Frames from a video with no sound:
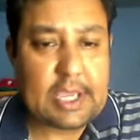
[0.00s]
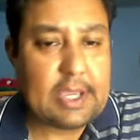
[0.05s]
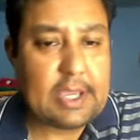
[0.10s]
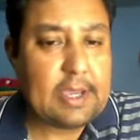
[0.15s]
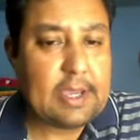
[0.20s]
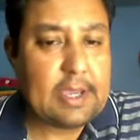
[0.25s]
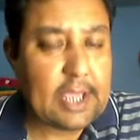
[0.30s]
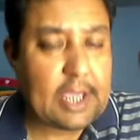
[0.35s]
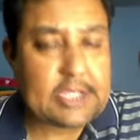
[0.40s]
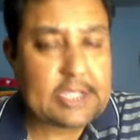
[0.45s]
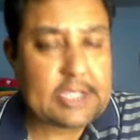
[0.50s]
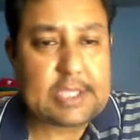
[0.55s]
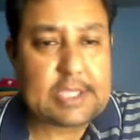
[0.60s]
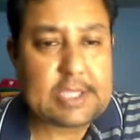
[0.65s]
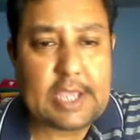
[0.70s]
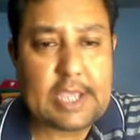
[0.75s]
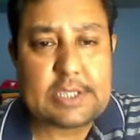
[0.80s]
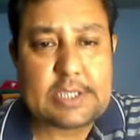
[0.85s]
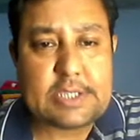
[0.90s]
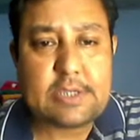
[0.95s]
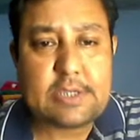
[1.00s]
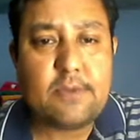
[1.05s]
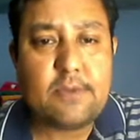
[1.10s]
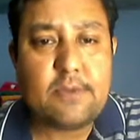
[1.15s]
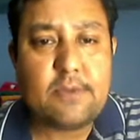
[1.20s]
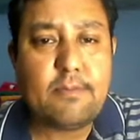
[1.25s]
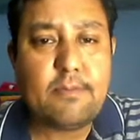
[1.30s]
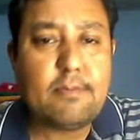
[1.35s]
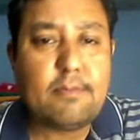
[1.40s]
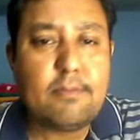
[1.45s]
exercise
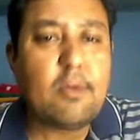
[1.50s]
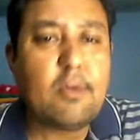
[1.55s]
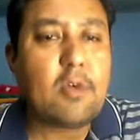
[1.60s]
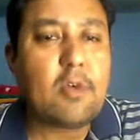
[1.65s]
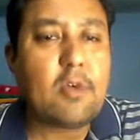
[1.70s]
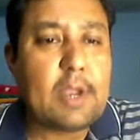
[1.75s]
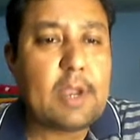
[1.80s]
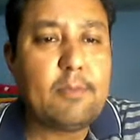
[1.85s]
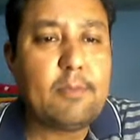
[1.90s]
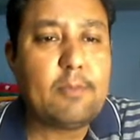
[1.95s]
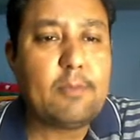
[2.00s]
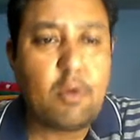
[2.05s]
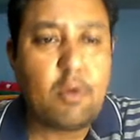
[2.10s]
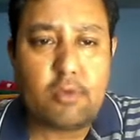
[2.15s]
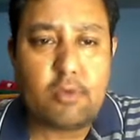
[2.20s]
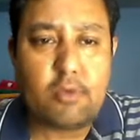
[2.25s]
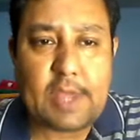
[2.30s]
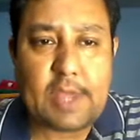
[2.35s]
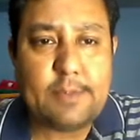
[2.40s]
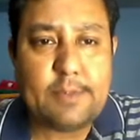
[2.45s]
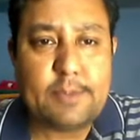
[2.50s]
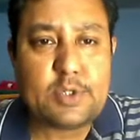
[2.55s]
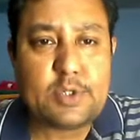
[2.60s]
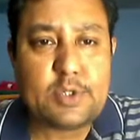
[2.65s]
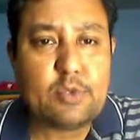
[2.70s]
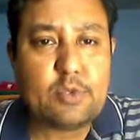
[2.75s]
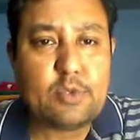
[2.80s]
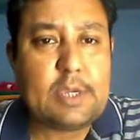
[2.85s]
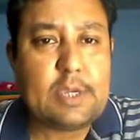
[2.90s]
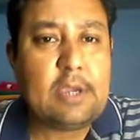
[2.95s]
more and more times to
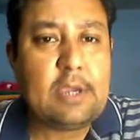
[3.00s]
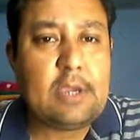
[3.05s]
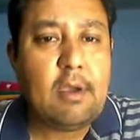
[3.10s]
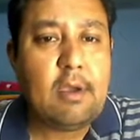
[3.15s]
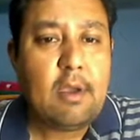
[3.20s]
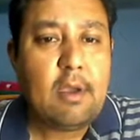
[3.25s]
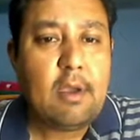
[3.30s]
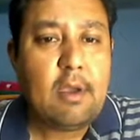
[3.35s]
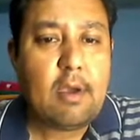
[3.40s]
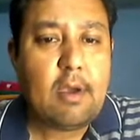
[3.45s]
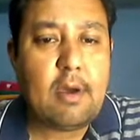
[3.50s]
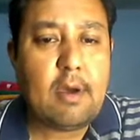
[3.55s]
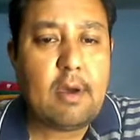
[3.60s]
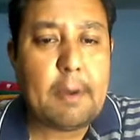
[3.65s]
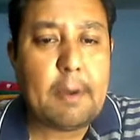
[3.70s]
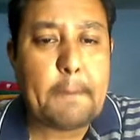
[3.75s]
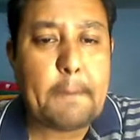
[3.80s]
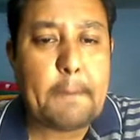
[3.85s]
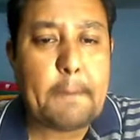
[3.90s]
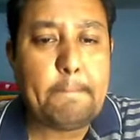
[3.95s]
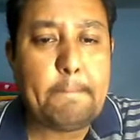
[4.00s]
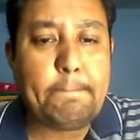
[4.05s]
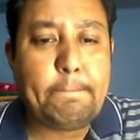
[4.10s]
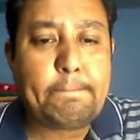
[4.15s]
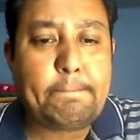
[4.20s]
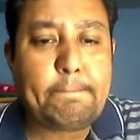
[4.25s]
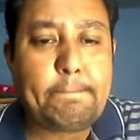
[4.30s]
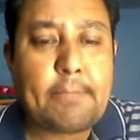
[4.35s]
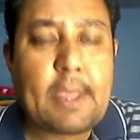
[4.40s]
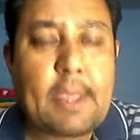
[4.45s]
be um,
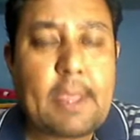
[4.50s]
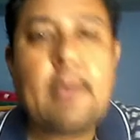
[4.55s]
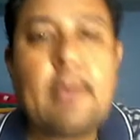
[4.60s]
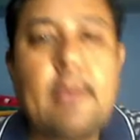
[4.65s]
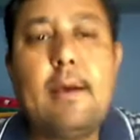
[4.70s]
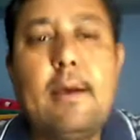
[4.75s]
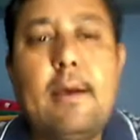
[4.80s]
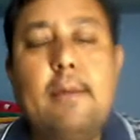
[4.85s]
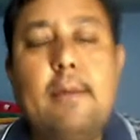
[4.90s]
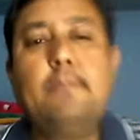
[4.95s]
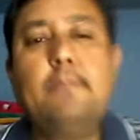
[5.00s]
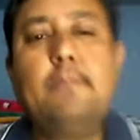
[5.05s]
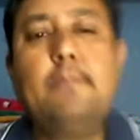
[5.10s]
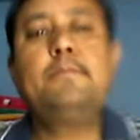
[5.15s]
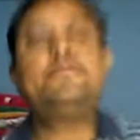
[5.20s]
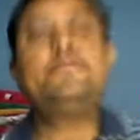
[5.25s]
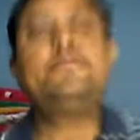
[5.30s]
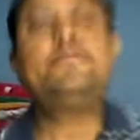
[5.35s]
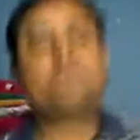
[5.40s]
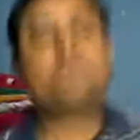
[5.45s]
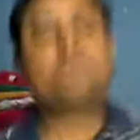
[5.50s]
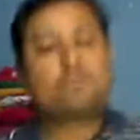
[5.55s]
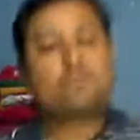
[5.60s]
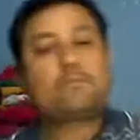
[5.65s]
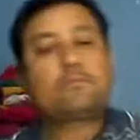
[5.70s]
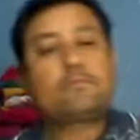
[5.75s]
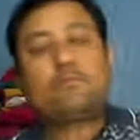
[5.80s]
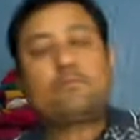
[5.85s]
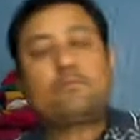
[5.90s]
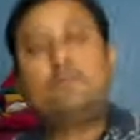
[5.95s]
uh,
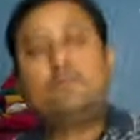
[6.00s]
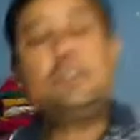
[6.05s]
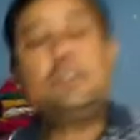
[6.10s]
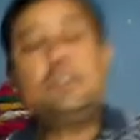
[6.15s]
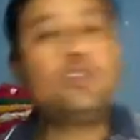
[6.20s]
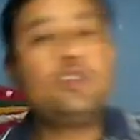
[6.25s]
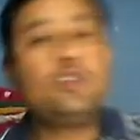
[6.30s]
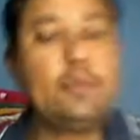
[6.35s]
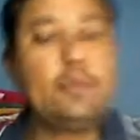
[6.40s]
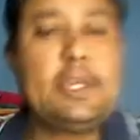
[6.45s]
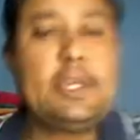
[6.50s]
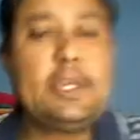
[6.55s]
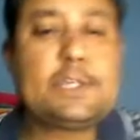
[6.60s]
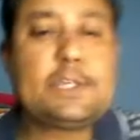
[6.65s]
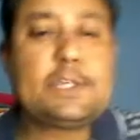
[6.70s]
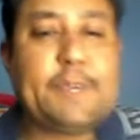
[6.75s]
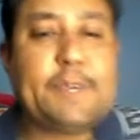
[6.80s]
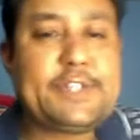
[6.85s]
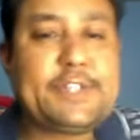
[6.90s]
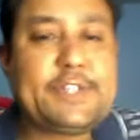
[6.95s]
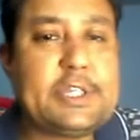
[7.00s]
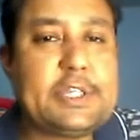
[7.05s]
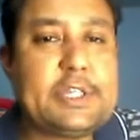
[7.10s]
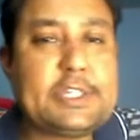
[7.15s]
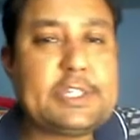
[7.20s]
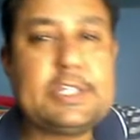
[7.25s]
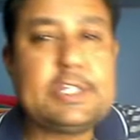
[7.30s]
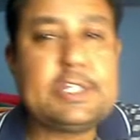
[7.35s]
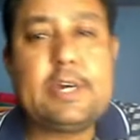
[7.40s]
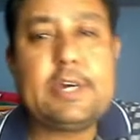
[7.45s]
to be a specialist in
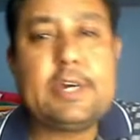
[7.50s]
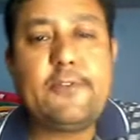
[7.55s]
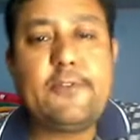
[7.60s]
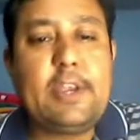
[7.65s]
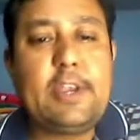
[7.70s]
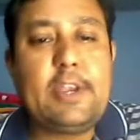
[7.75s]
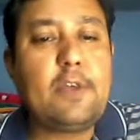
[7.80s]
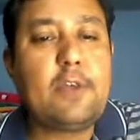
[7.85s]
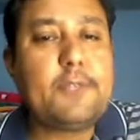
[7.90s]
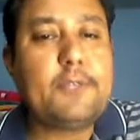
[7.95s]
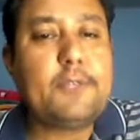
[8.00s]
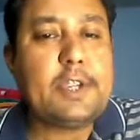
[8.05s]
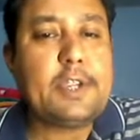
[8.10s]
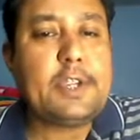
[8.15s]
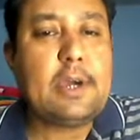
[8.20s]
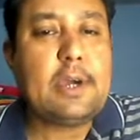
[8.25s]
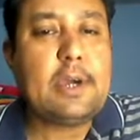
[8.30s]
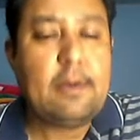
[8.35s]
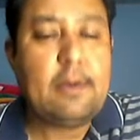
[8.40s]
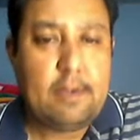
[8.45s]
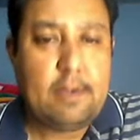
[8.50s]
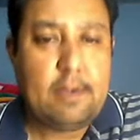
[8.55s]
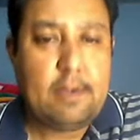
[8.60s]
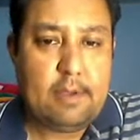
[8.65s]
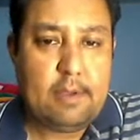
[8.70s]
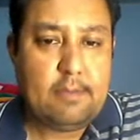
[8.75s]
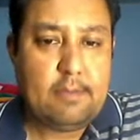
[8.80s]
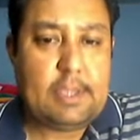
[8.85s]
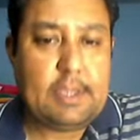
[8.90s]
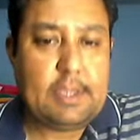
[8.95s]
the field of
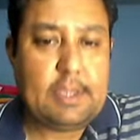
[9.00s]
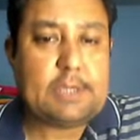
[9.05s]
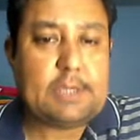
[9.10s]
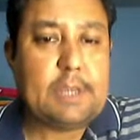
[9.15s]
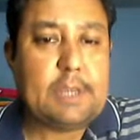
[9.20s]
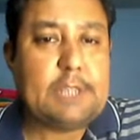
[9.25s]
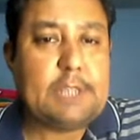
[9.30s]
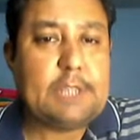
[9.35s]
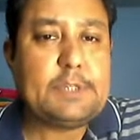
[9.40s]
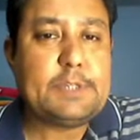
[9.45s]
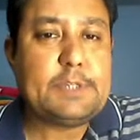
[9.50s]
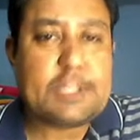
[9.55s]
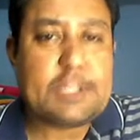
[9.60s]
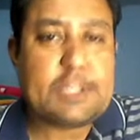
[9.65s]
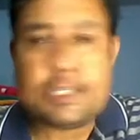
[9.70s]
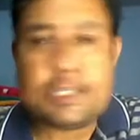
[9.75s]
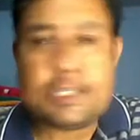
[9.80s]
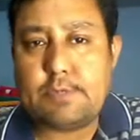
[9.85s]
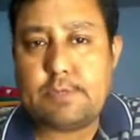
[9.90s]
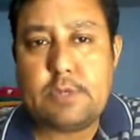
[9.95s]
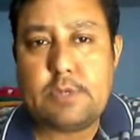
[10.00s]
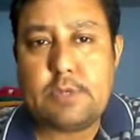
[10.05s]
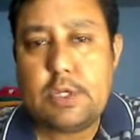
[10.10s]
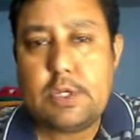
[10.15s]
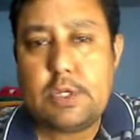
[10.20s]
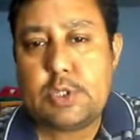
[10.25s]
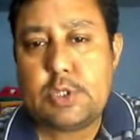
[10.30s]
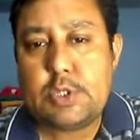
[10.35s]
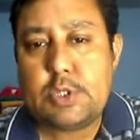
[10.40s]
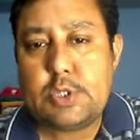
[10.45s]
database management system.
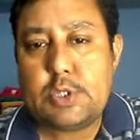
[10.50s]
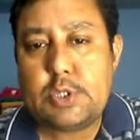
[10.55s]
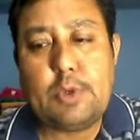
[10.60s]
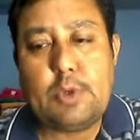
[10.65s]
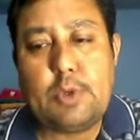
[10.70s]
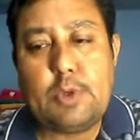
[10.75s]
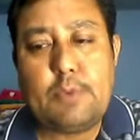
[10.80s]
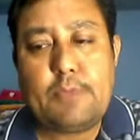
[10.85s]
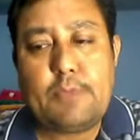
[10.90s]
So